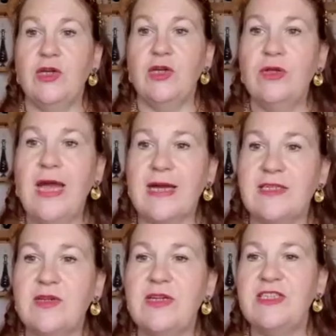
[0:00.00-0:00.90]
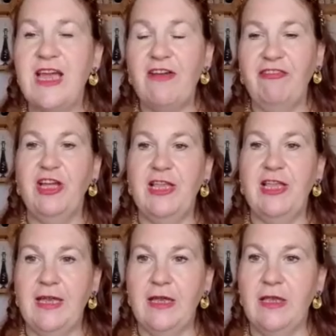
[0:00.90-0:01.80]
So, yeah. So it's
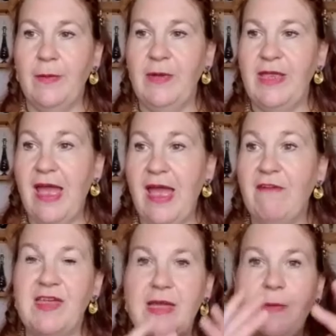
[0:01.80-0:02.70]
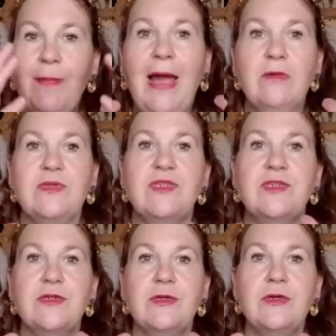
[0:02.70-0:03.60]
definitely, I mean, everything about.
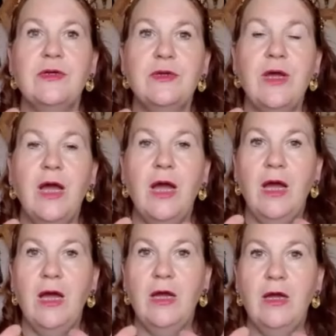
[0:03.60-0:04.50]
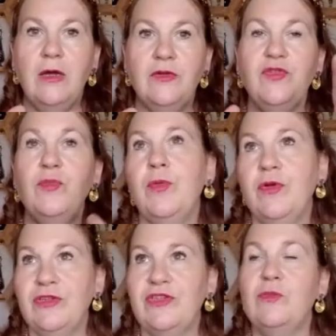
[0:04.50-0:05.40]
So
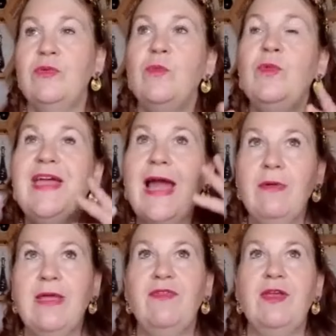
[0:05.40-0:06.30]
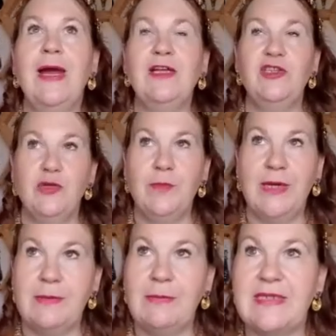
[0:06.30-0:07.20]
without giving away too
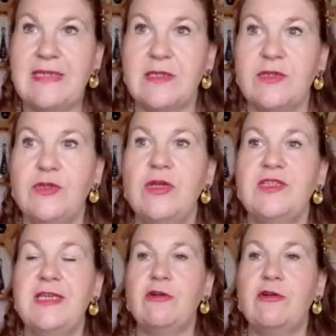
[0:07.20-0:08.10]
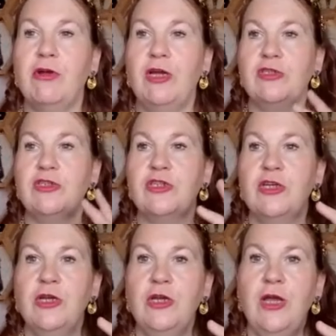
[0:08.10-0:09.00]
many Melissa's secrets,
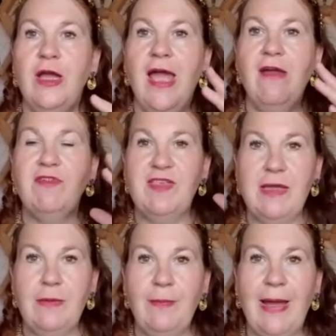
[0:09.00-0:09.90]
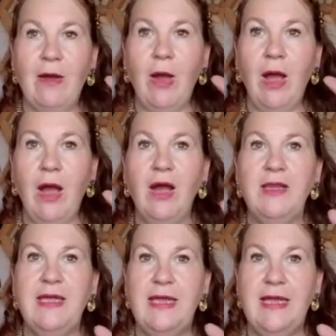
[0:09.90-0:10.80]
everything about
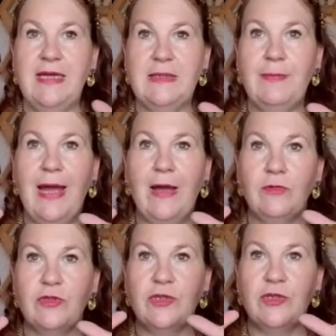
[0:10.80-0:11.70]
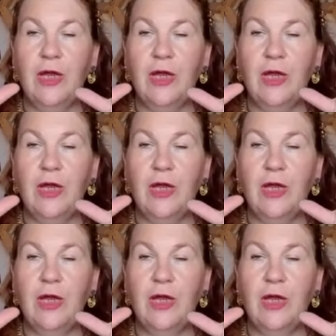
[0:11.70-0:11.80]
honey is about